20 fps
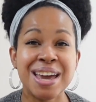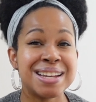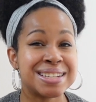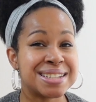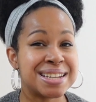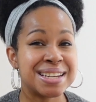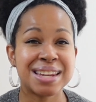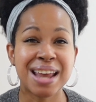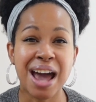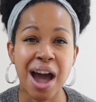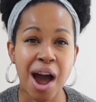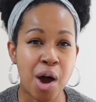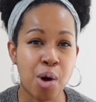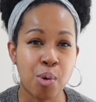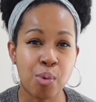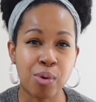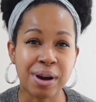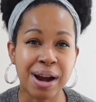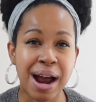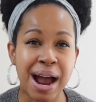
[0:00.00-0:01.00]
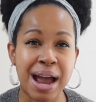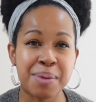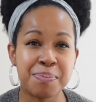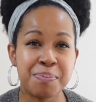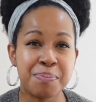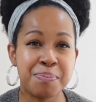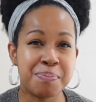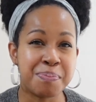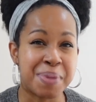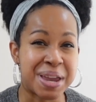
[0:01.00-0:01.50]
to now where I
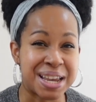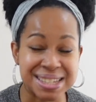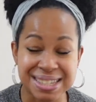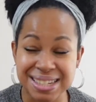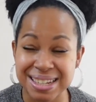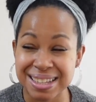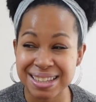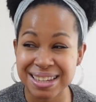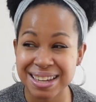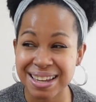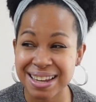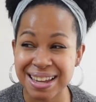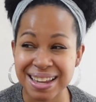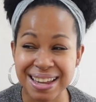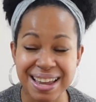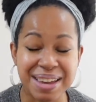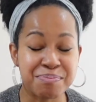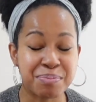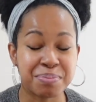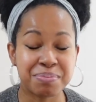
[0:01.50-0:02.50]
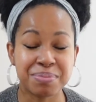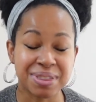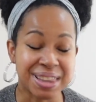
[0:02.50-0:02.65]
basically can